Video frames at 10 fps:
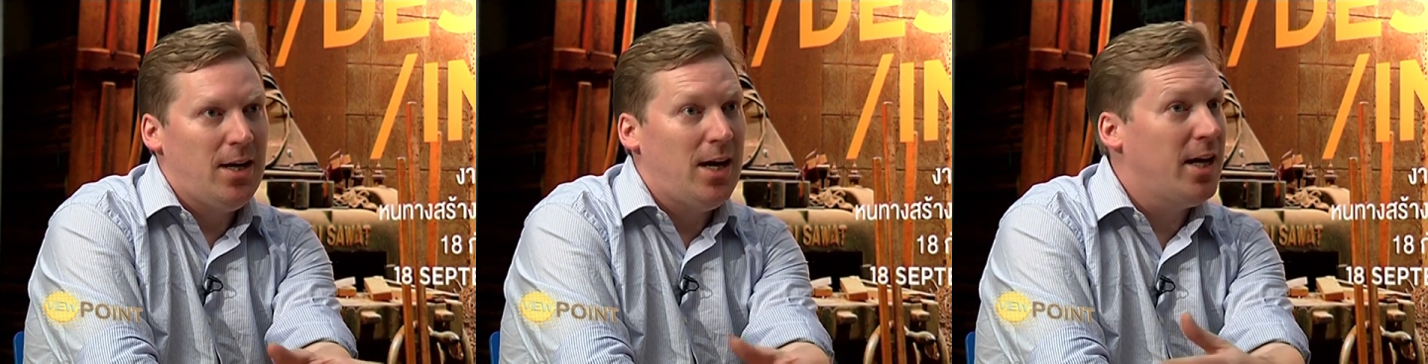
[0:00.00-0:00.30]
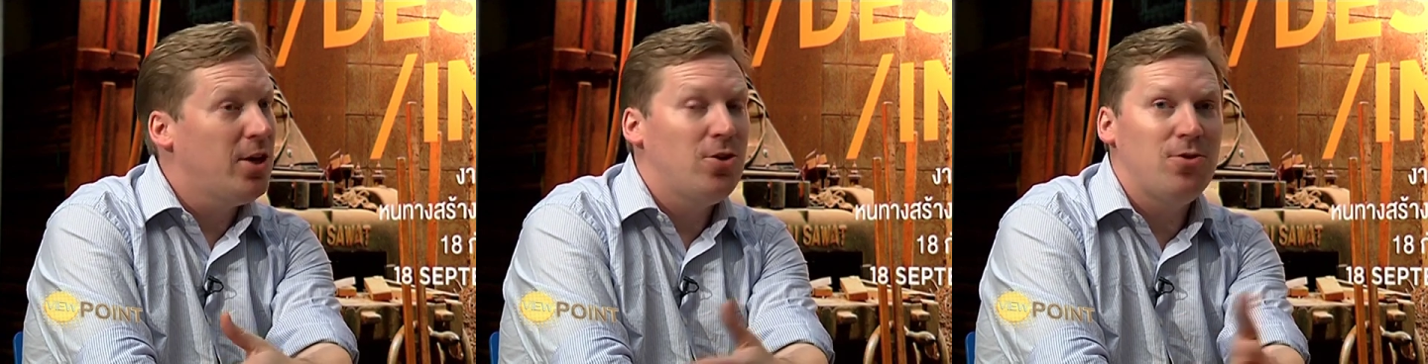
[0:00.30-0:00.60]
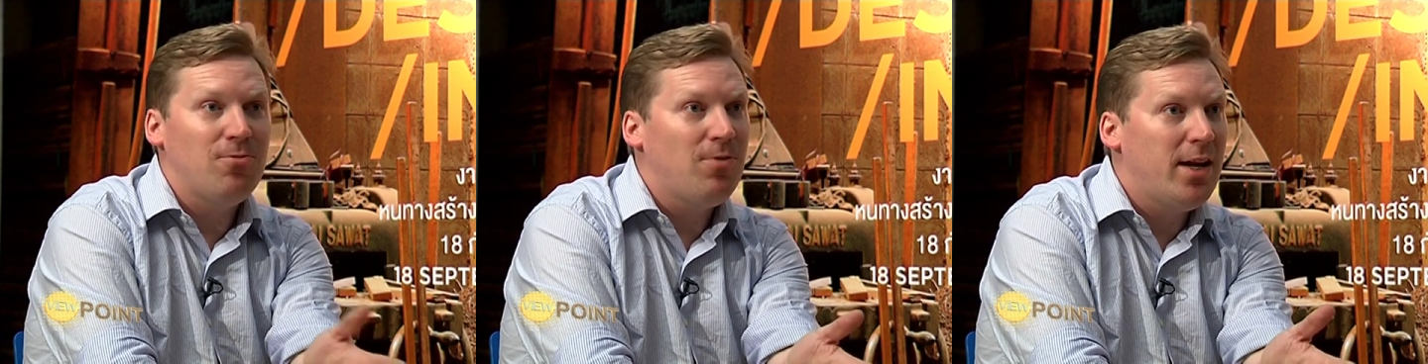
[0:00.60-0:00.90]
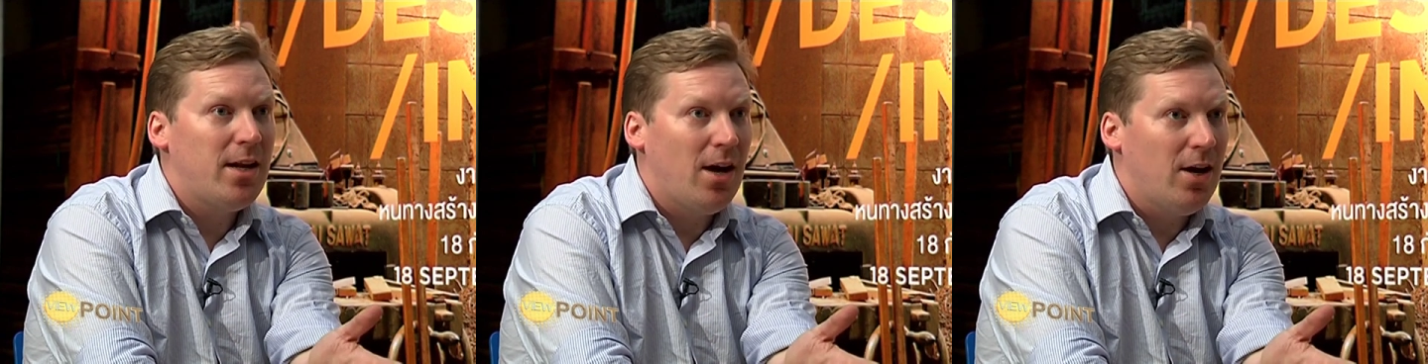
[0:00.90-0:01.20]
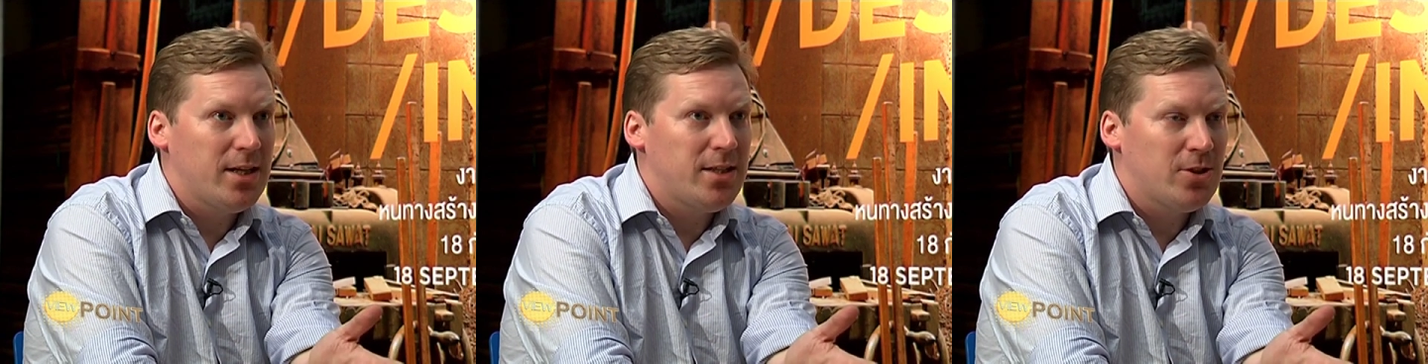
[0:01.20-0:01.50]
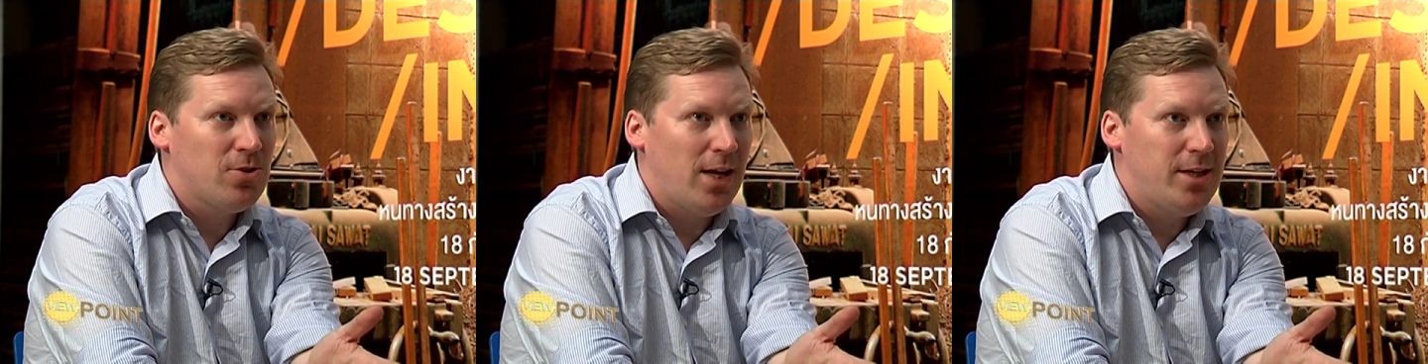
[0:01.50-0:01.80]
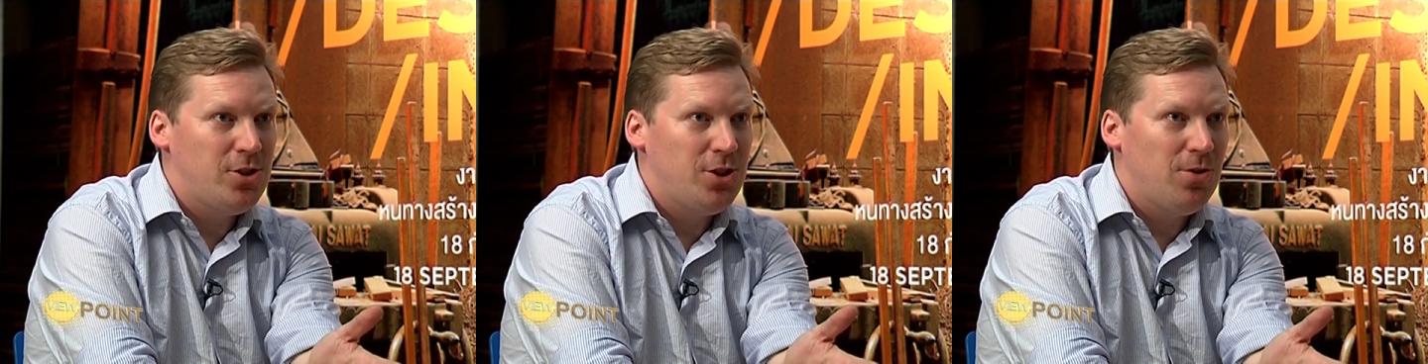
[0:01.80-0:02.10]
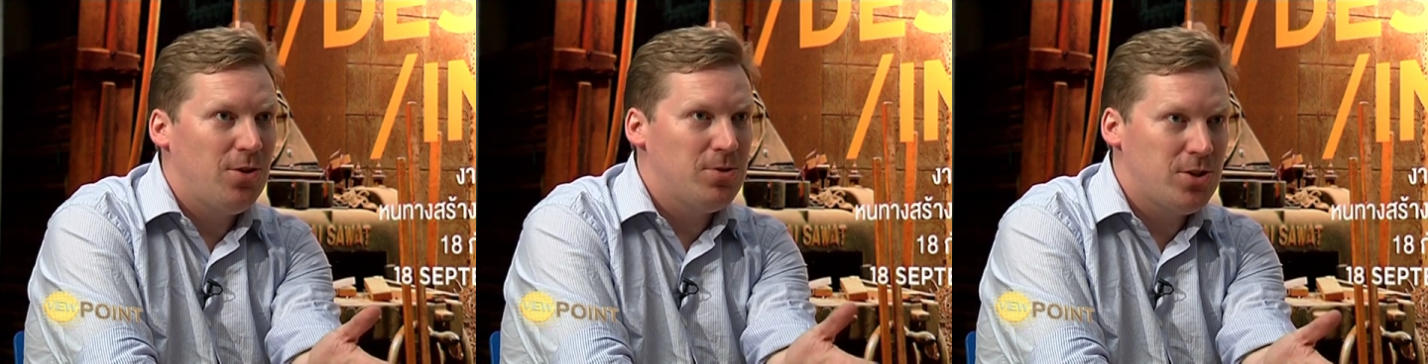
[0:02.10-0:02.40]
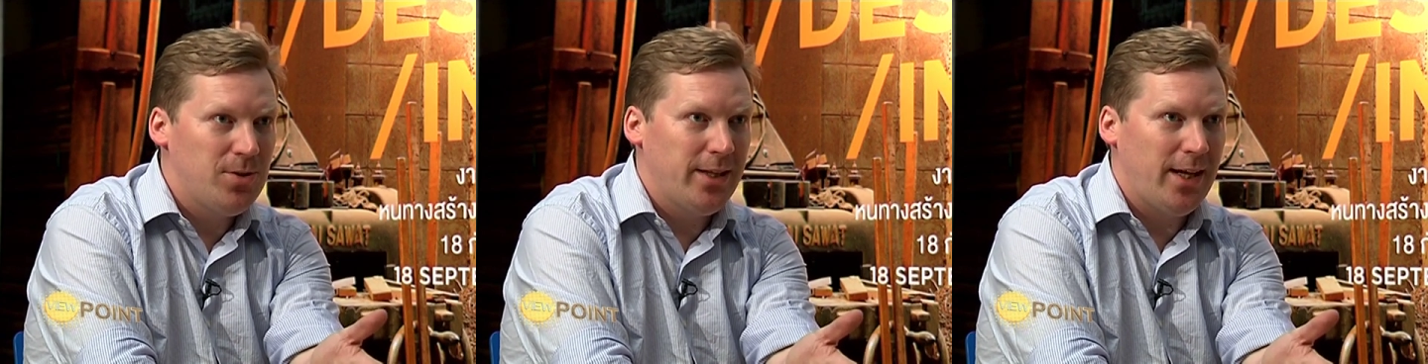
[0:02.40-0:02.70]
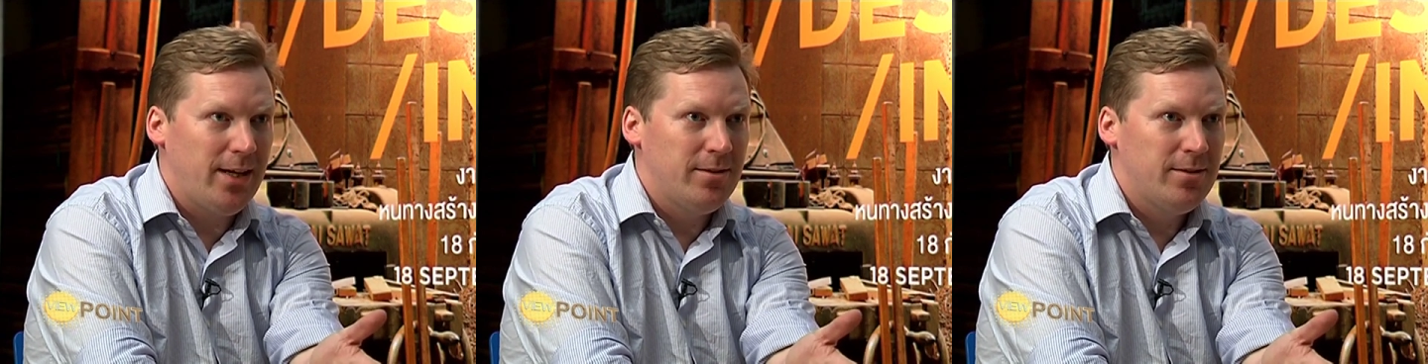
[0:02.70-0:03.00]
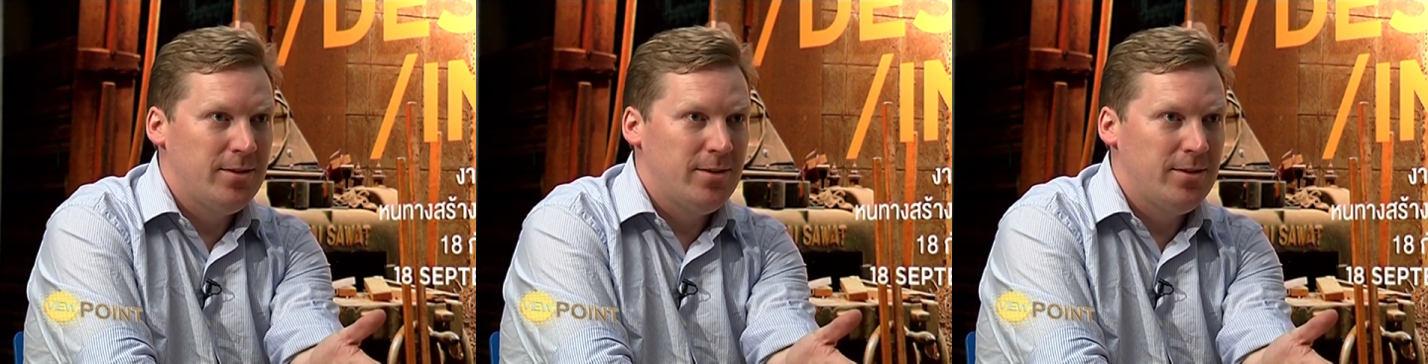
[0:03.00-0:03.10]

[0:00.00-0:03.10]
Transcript: And I couldn't find an architectural NGO that was doing that.